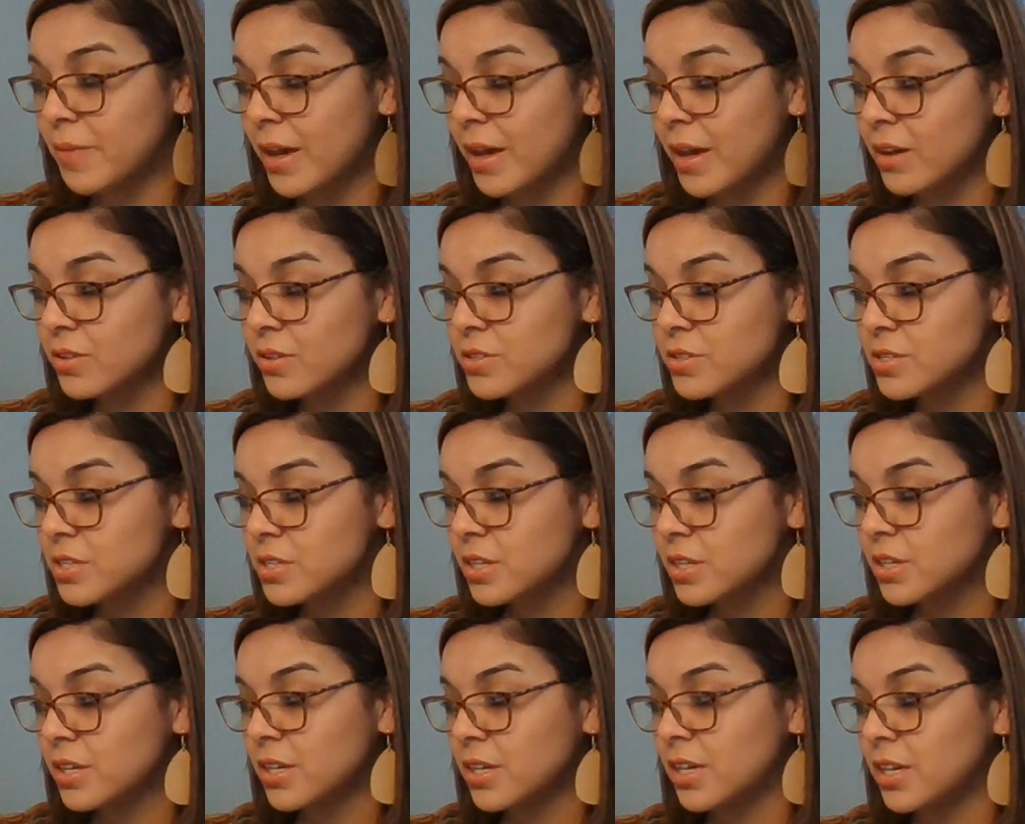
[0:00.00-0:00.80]
Mouse?
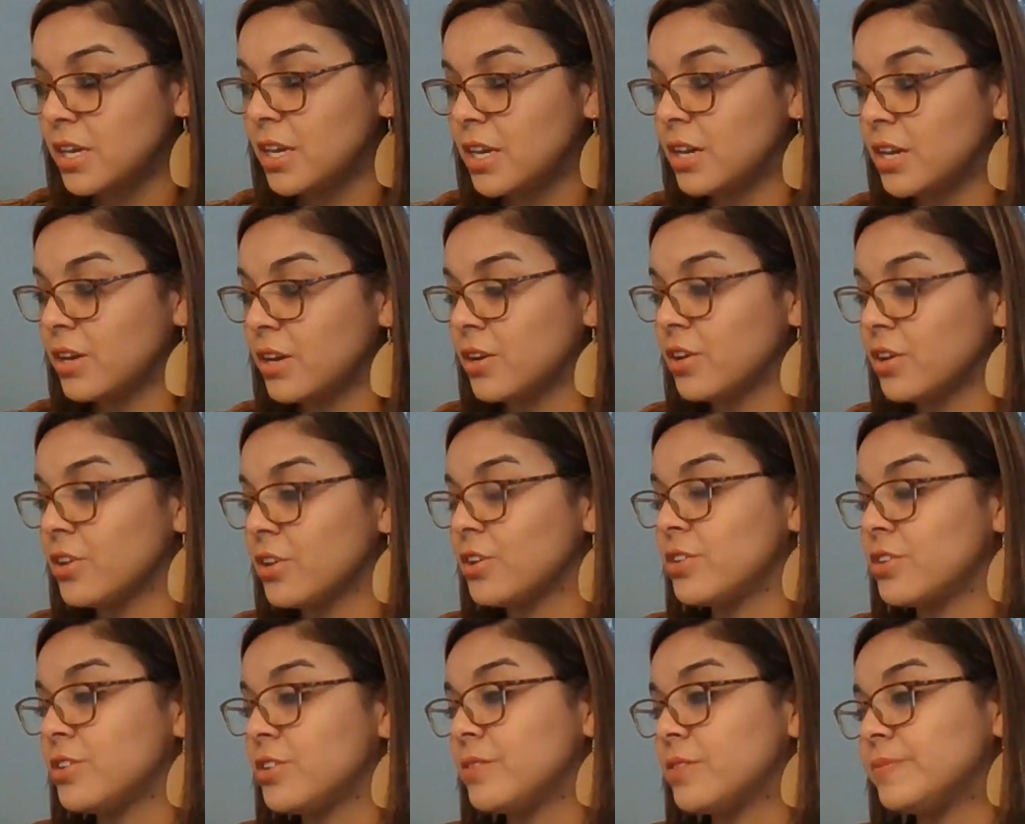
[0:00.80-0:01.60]
He
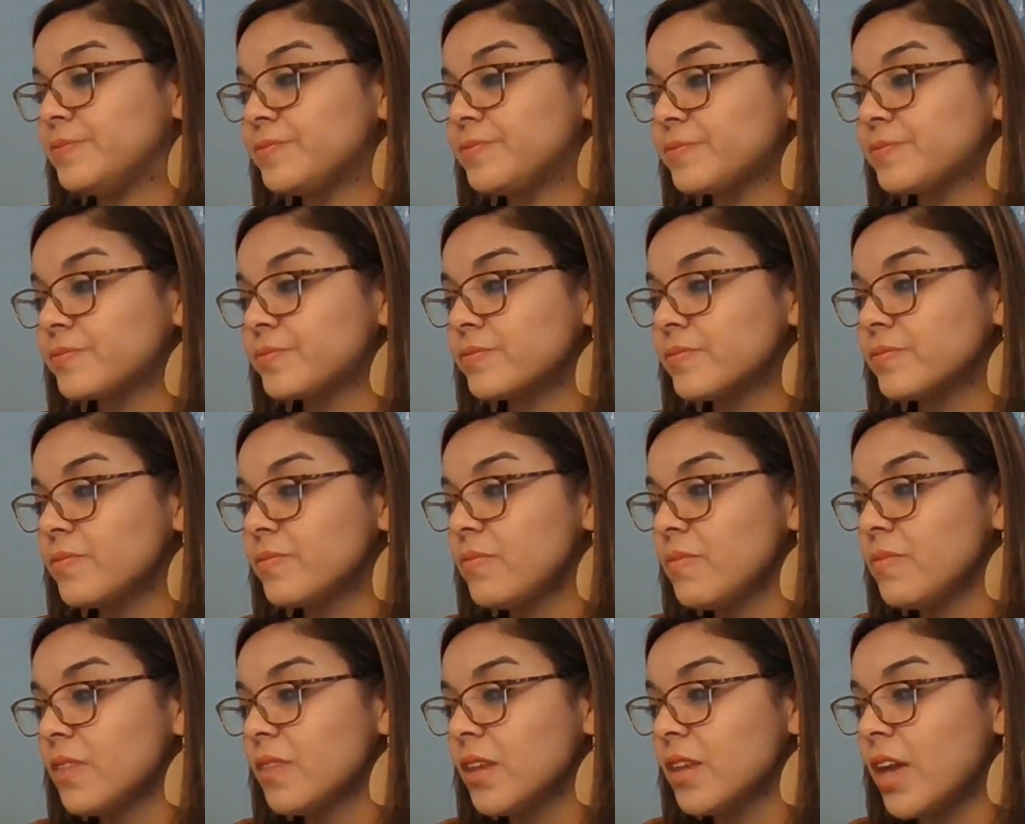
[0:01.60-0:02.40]
heard
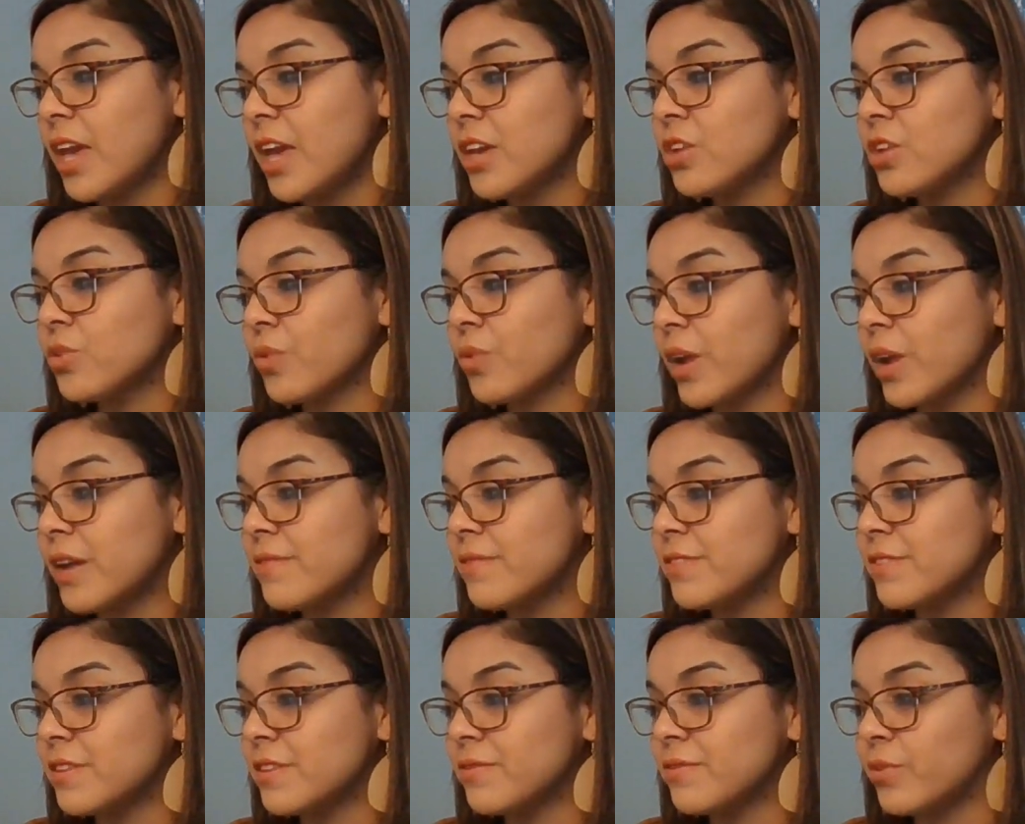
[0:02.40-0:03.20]
a
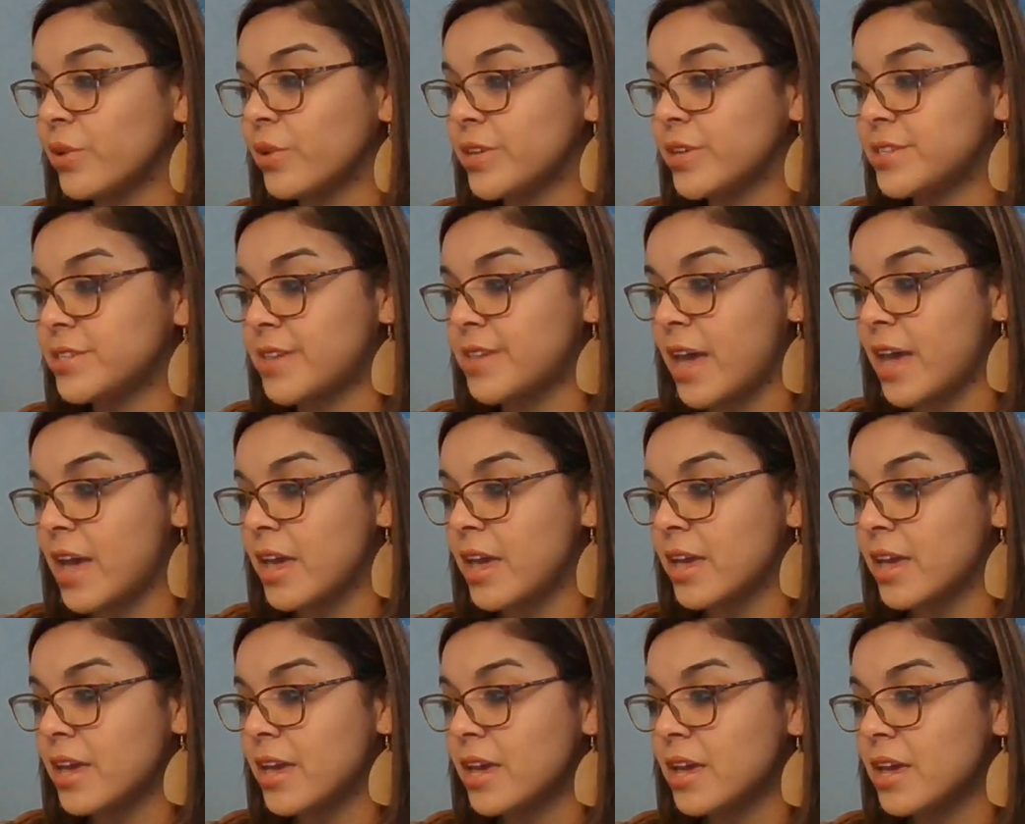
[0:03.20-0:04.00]
gravely voice
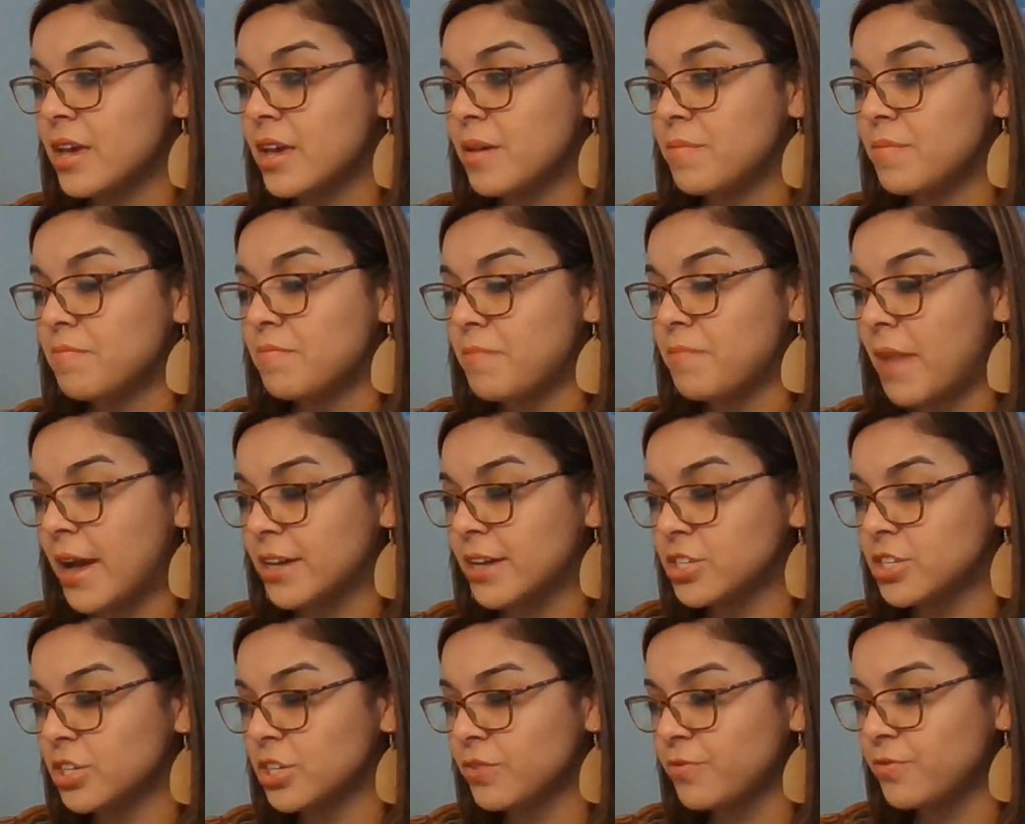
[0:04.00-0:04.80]
say,
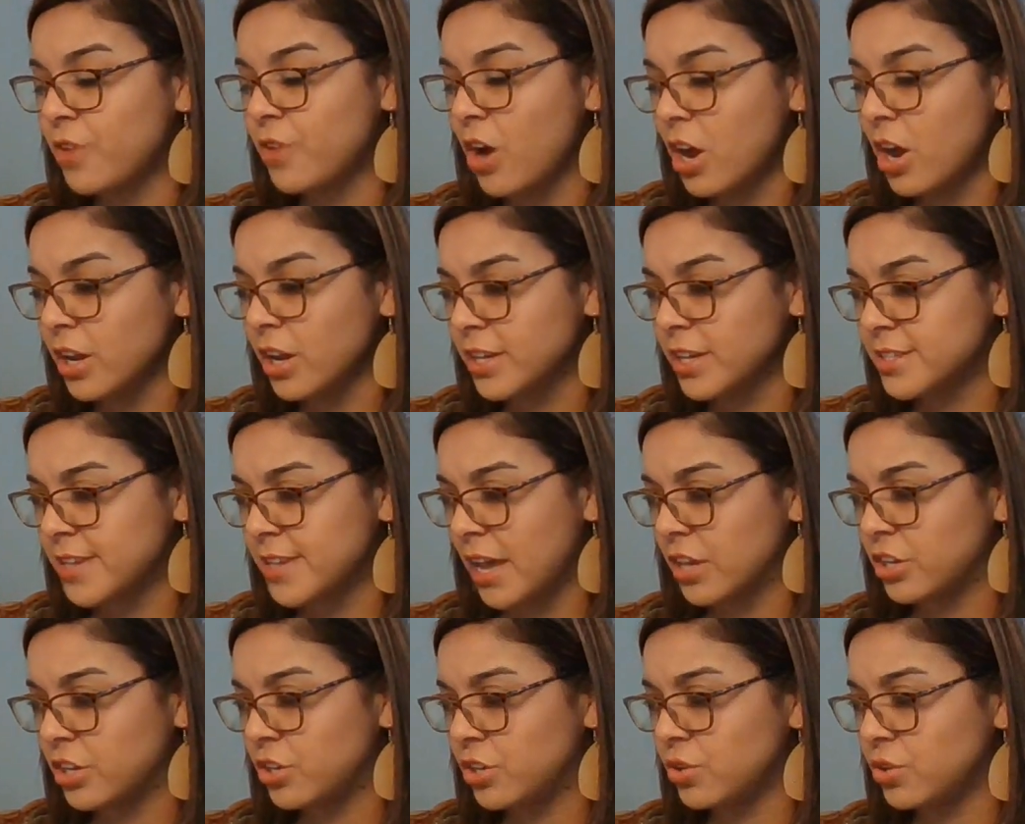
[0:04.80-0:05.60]
Magic Frog, is
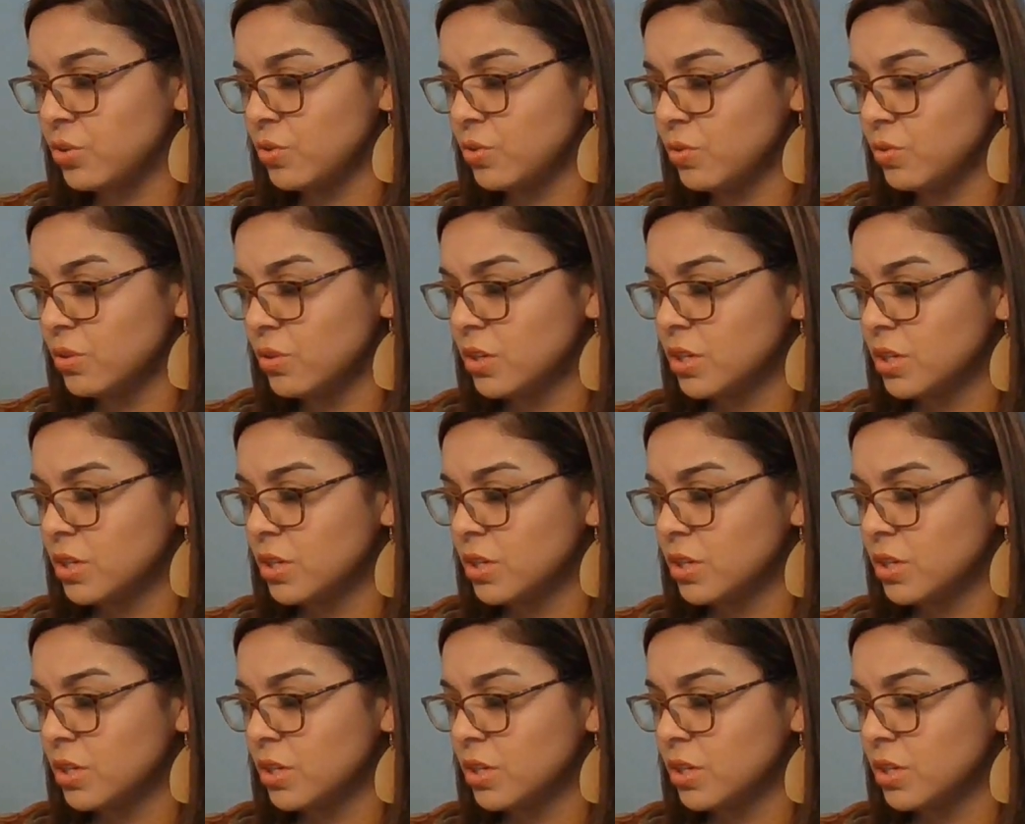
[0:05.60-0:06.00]
that you?